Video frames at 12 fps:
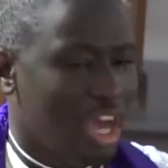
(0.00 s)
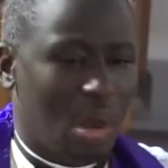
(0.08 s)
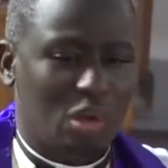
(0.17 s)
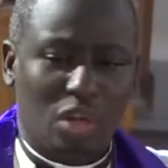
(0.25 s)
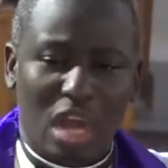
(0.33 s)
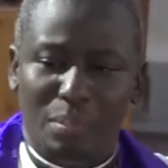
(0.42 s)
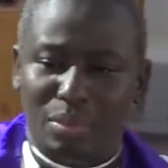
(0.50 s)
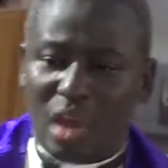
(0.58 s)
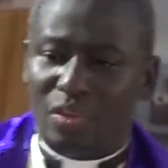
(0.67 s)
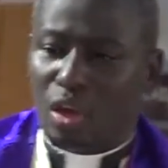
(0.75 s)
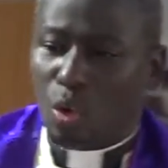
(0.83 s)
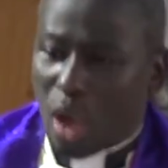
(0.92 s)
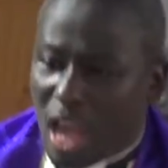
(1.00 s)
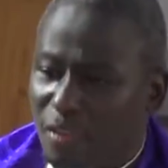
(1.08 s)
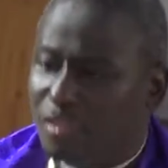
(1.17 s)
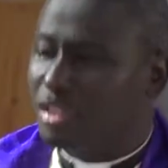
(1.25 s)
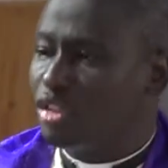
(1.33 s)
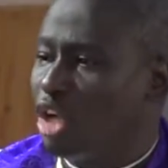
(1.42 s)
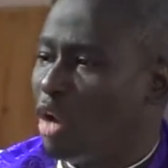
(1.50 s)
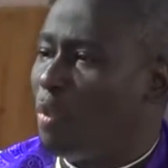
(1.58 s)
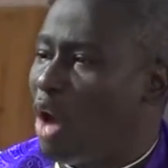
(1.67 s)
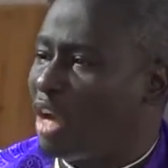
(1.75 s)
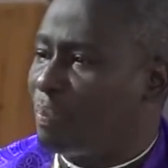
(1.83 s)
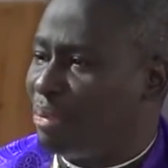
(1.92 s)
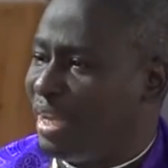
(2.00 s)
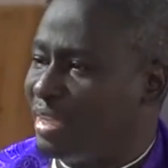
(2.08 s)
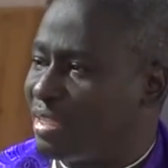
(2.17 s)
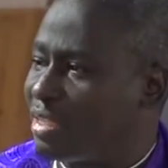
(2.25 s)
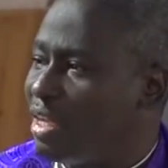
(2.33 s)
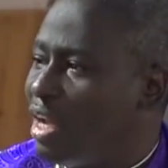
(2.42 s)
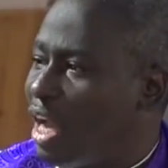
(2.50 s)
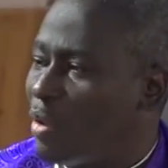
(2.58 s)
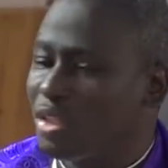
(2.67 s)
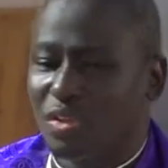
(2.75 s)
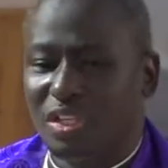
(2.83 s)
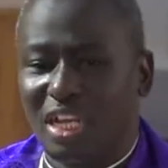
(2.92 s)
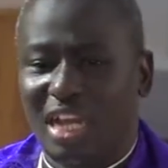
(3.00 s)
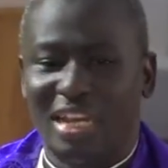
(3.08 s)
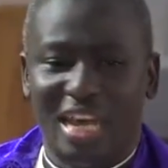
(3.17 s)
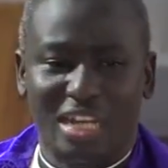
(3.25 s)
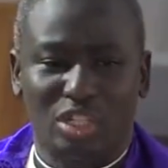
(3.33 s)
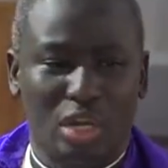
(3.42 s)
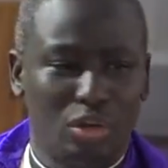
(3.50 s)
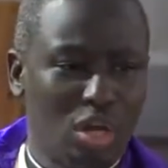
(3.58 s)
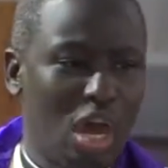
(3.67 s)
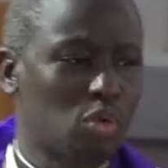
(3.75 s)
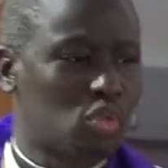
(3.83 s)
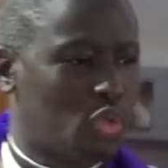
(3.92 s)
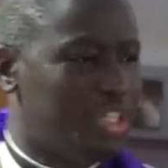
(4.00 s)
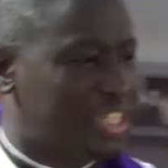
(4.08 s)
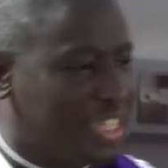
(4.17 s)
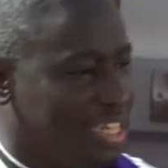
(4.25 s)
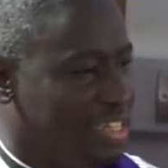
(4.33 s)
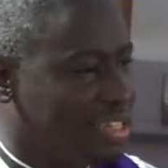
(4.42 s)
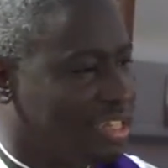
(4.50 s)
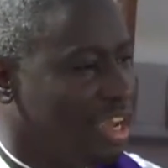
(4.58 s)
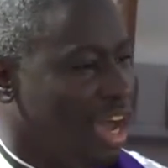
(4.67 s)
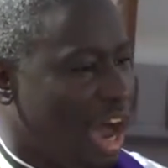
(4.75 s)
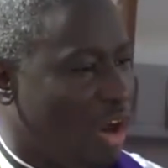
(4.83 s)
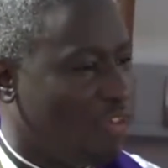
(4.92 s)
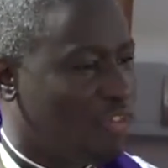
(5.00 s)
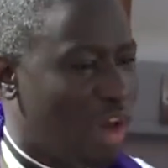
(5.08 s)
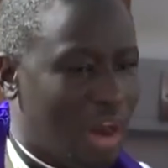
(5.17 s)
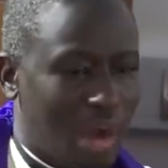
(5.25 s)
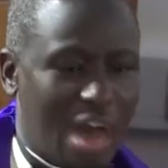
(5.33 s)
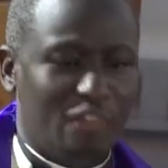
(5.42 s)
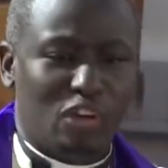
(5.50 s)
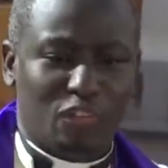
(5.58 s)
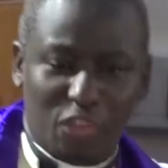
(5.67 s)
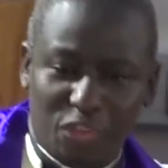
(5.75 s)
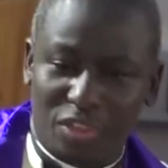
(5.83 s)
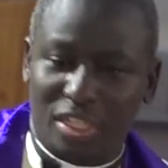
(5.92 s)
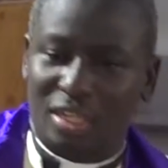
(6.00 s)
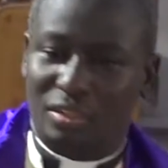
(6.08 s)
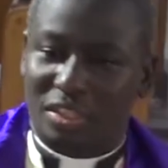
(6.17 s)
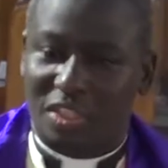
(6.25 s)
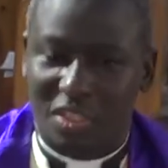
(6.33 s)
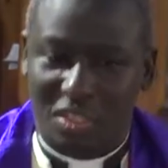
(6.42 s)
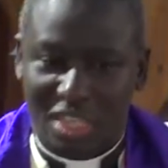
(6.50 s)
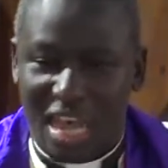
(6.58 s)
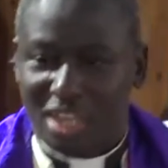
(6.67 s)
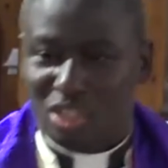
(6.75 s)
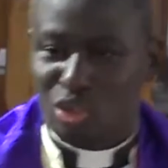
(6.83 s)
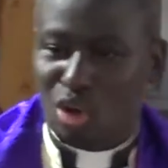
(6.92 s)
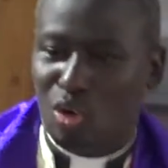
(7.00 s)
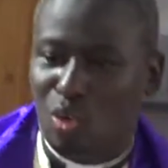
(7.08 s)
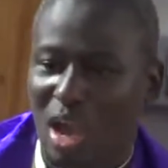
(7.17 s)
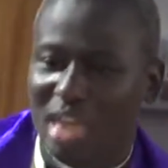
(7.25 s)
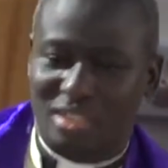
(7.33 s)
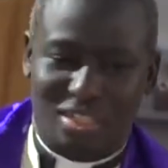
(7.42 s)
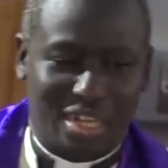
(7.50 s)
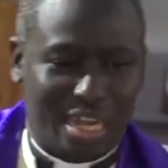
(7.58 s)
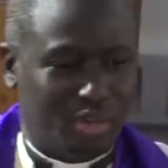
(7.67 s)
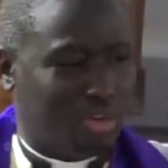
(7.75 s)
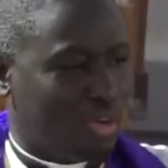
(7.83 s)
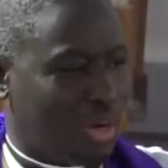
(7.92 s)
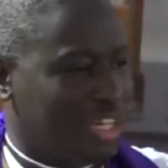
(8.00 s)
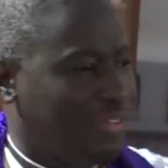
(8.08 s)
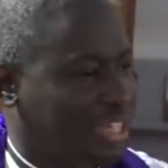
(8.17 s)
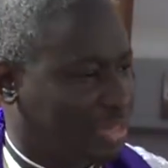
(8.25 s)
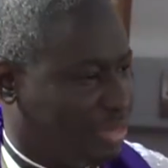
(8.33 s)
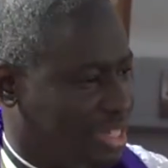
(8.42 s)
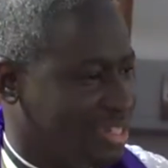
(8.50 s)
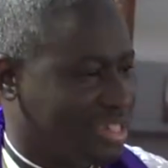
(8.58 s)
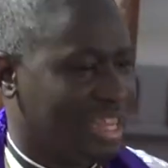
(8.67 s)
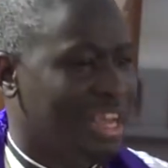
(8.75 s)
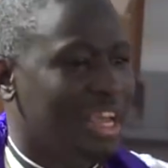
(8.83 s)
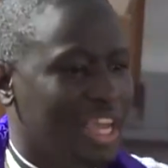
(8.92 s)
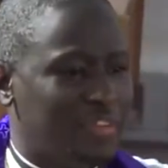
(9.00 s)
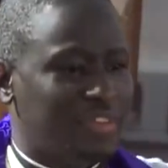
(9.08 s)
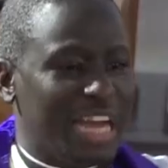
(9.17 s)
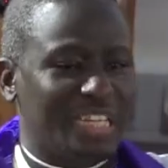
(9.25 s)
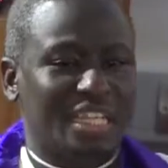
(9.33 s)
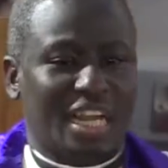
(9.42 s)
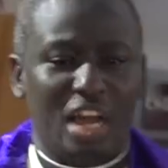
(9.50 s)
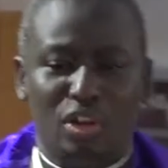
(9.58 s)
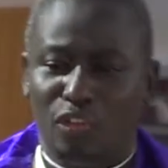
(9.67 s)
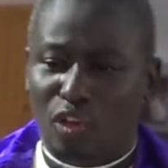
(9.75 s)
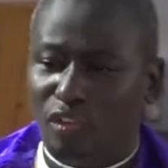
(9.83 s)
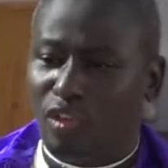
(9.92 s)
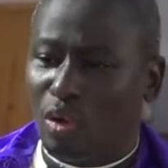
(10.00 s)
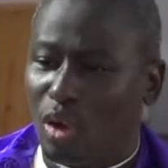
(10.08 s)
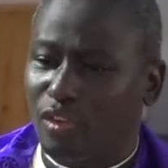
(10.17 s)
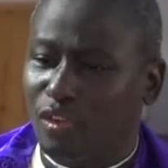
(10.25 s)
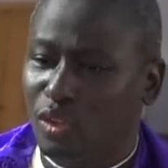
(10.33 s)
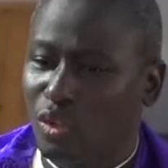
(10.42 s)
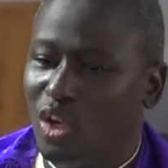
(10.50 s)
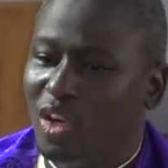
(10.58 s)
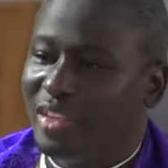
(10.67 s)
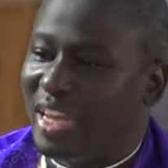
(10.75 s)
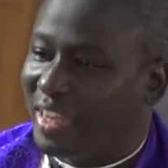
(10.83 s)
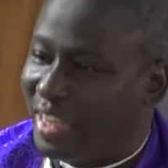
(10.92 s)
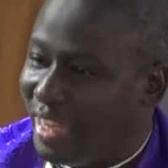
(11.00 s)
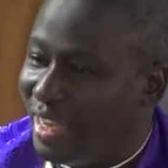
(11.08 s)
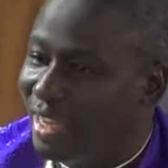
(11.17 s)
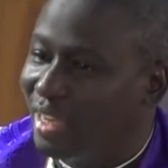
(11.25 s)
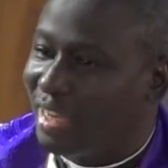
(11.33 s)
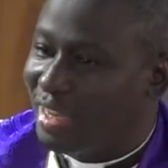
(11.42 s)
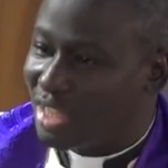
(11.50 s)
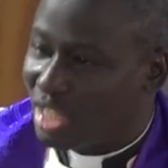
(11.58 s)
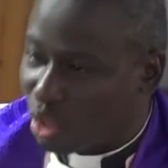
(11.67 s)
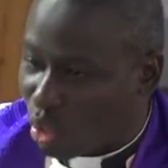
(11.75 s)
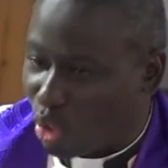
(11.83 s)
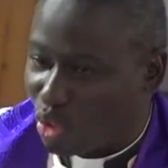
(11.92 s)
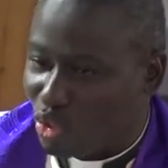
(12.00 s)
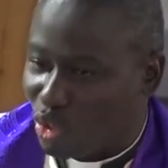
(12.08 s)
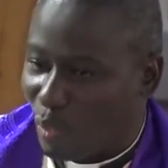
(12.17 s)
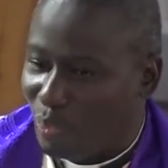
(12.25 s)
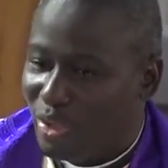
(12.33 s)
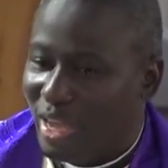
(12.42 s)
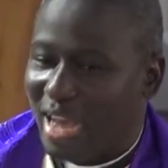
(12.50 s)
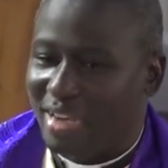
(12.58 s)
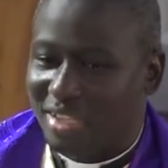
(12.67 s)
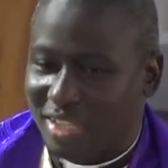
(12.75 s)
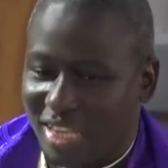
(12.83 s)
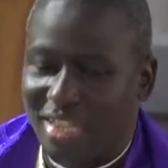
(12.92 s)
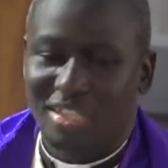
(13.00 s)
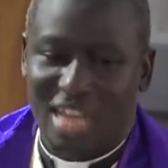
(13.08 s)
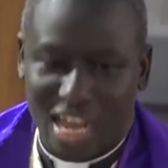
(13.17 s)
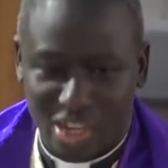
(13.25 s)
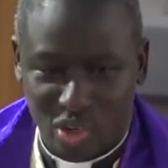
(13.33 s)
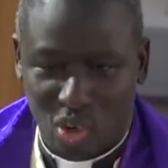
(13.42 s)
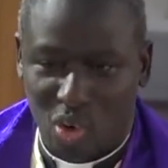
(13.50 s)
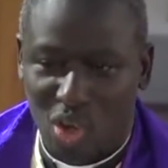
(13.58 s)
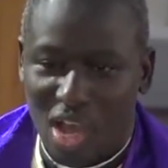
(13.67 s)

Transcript: I want to calm down the waves in your workplace. I was reading an article. I don't know how true it is. How I have a 50 sacked or oh, what. I don't know, whatever it means. If that's the kind of wave we are going through, the king is in control. And he says, I know.